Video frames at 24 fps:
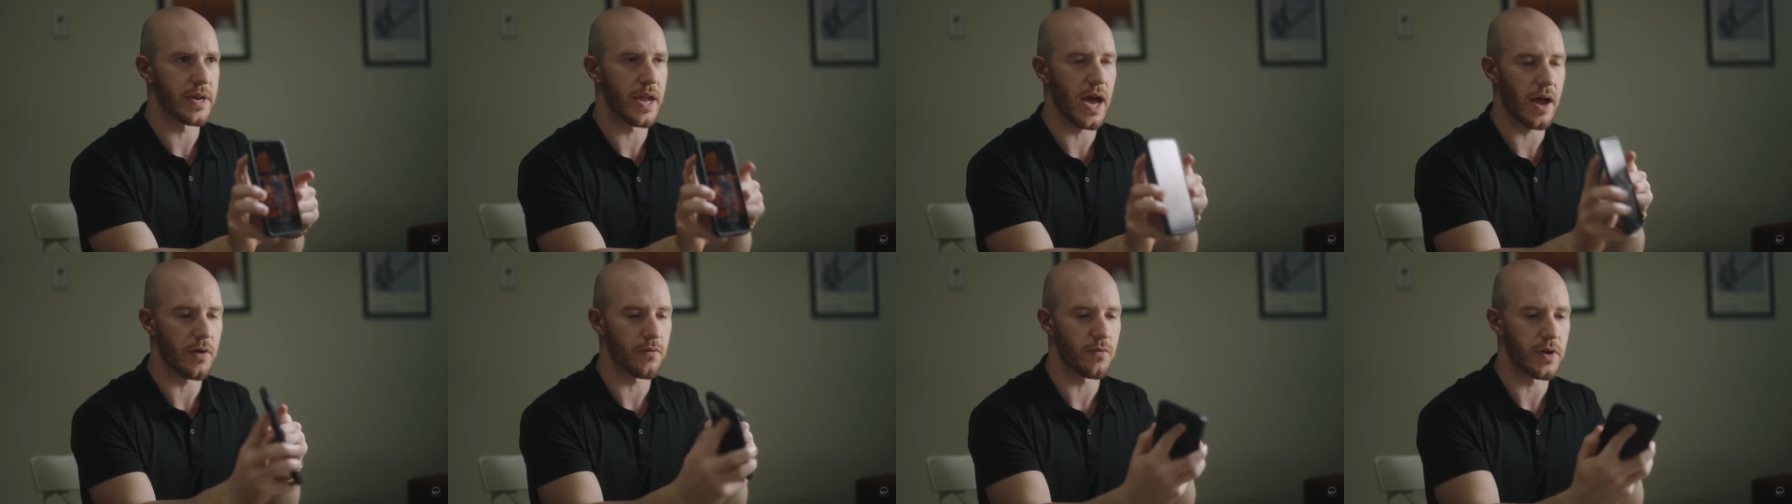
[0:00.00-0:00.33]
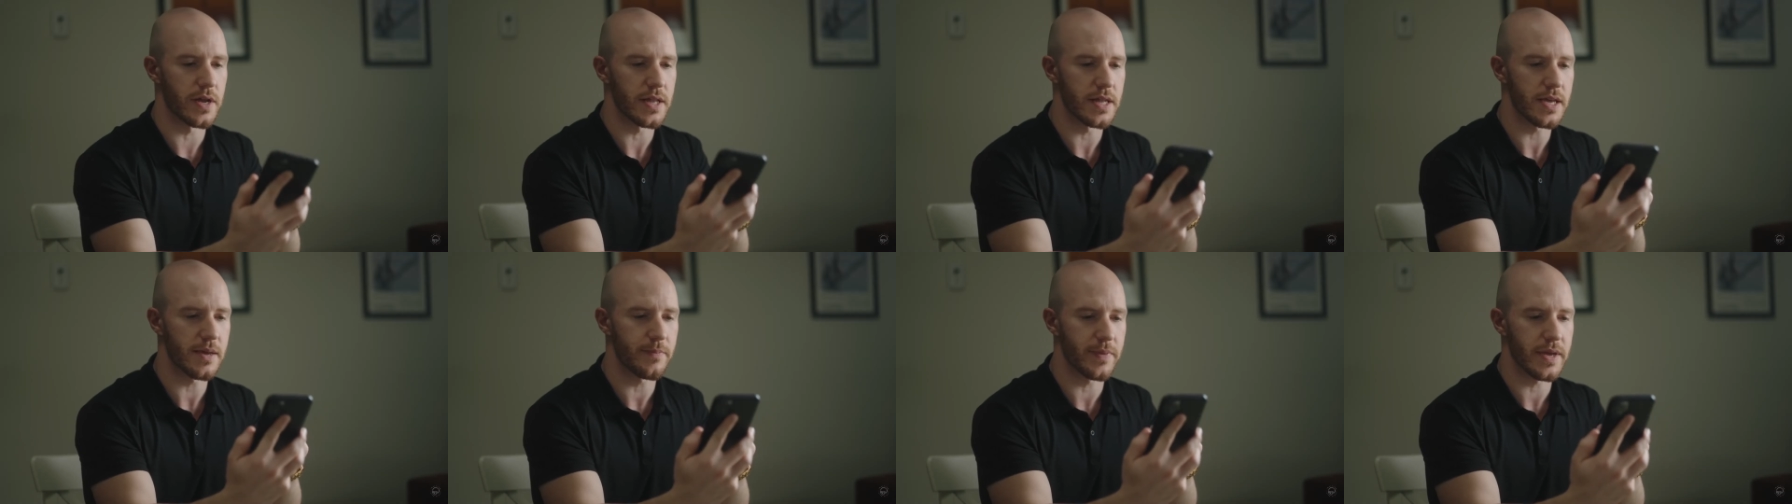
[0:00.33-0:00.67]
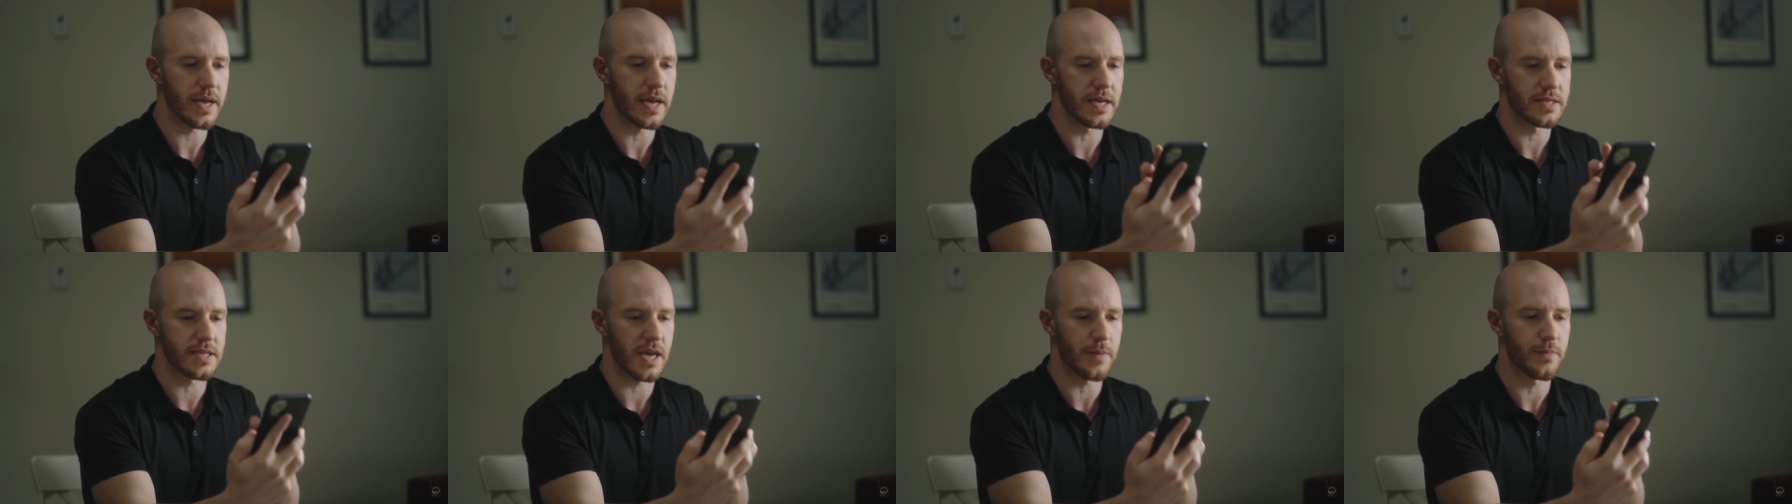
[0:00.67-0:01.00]
not really
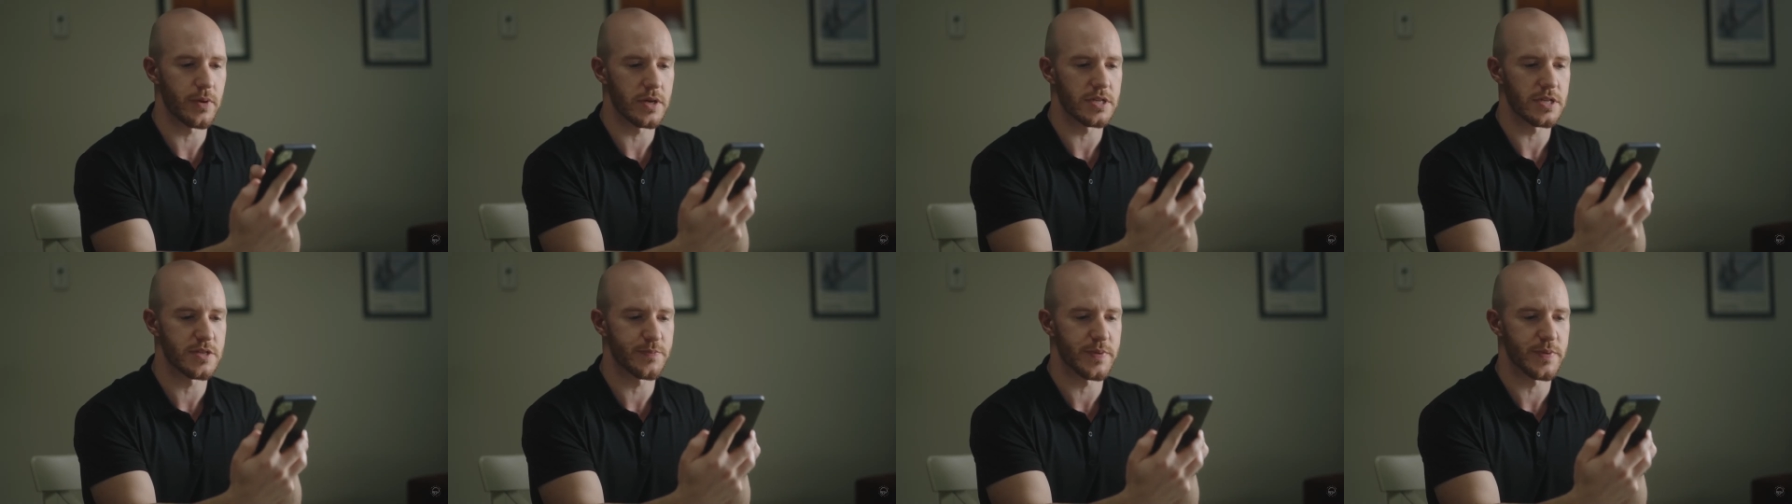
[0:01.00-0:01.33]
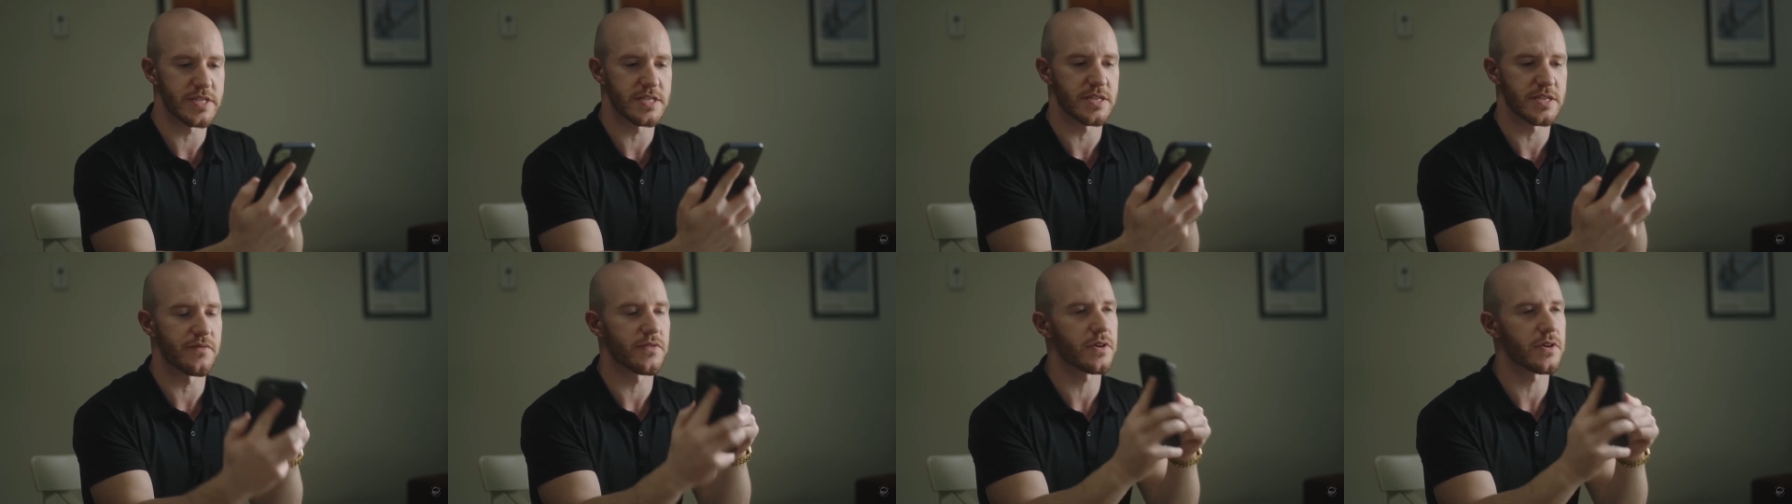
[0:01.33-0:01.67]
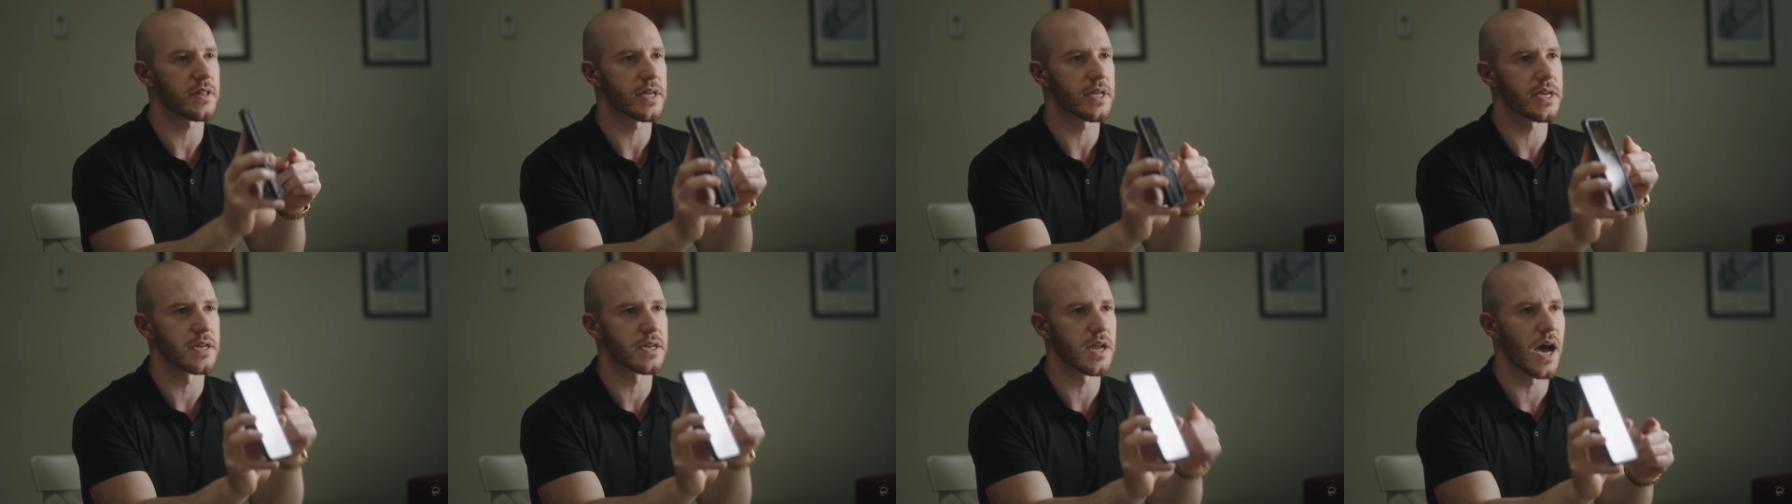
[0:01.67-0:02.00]
because yeah. I put
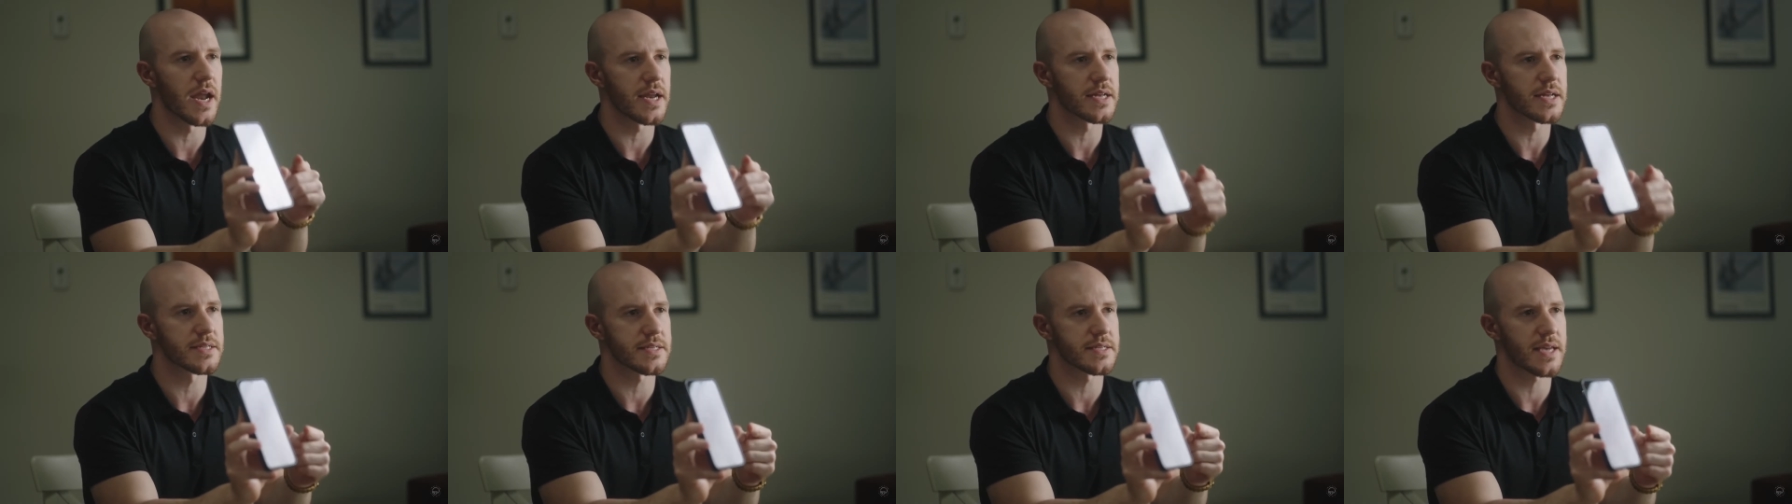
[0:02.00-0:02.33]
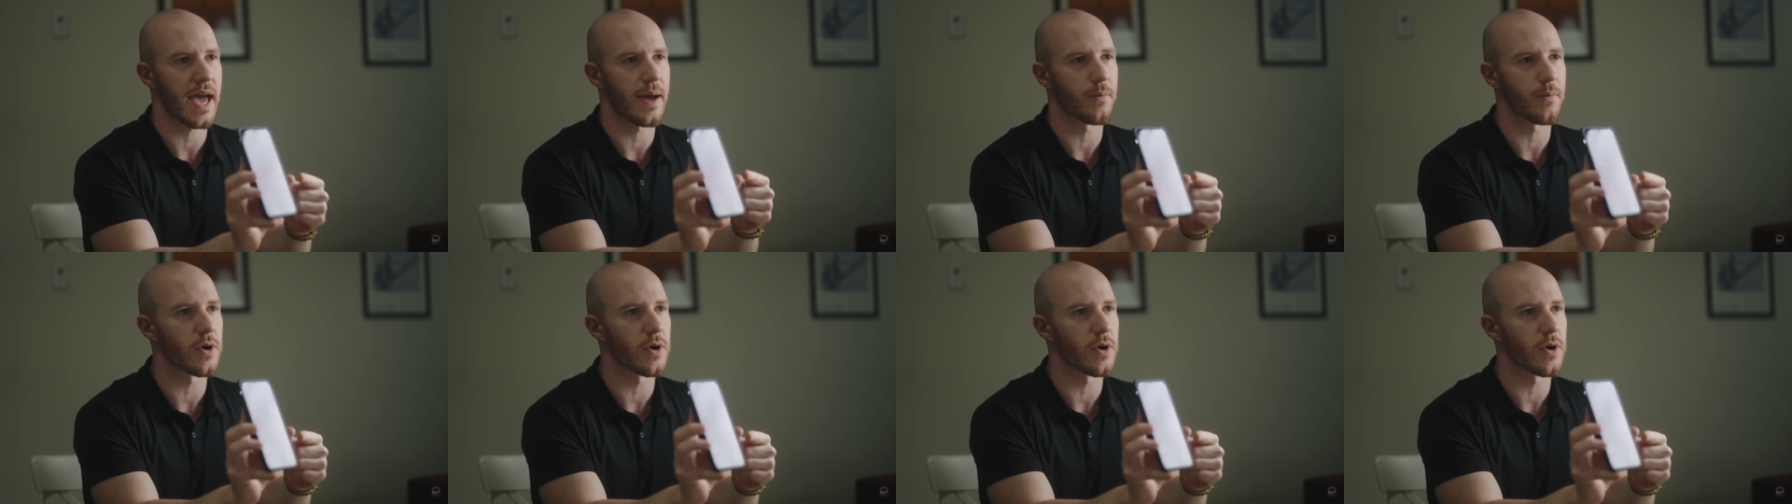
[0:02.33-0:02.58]
specifically not a scam